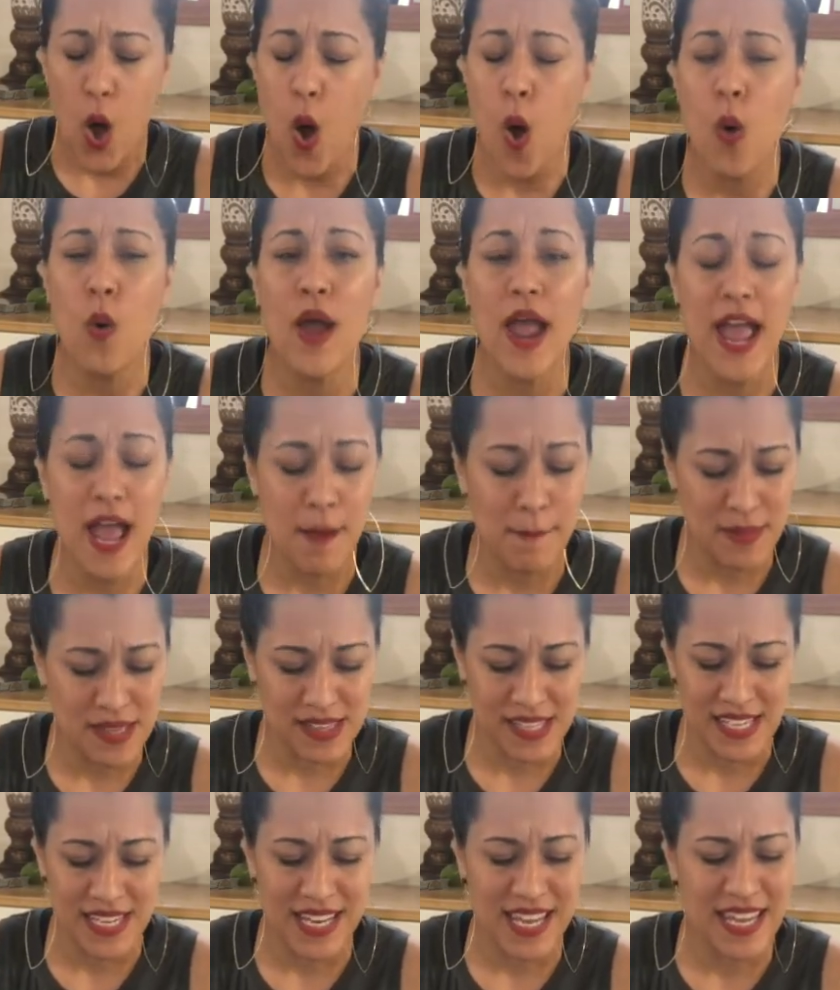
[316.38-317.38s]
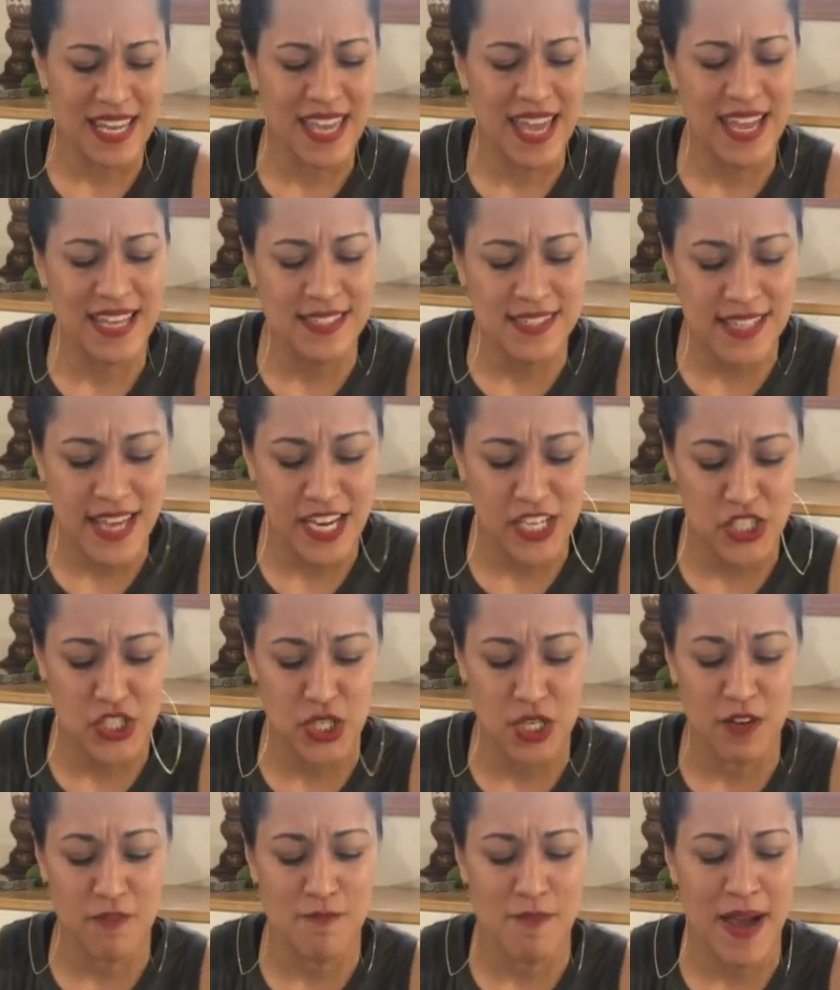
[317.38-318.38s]
Oh amulet
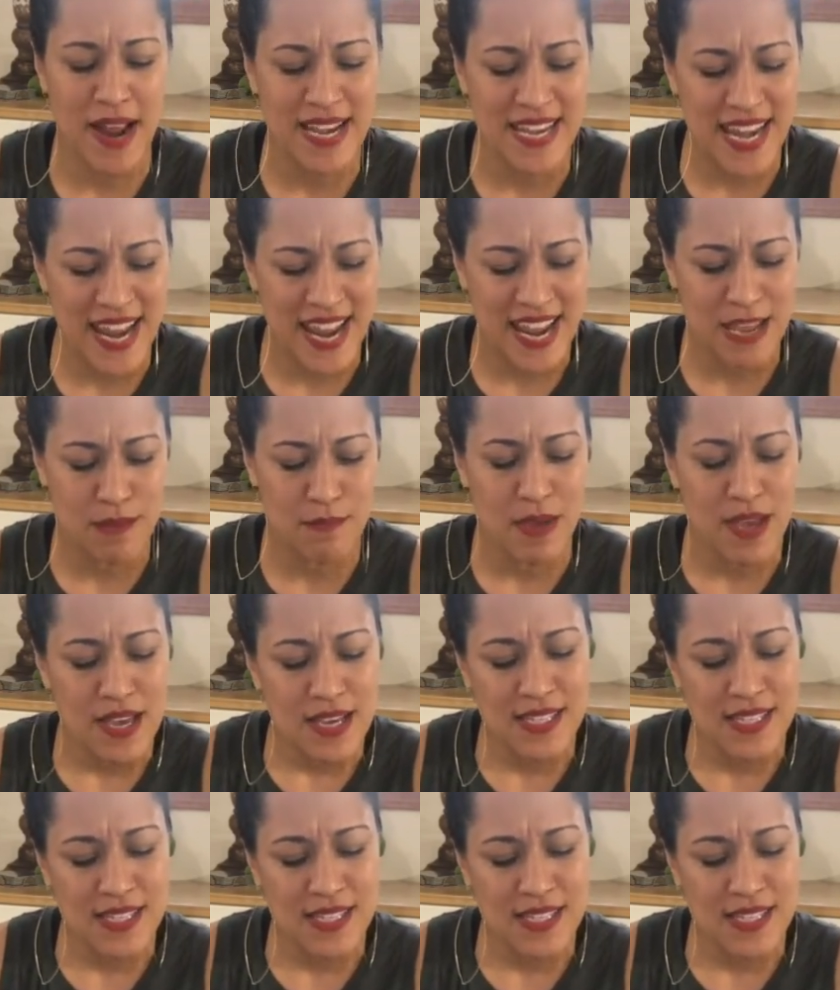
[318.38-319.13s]
incantation of my name,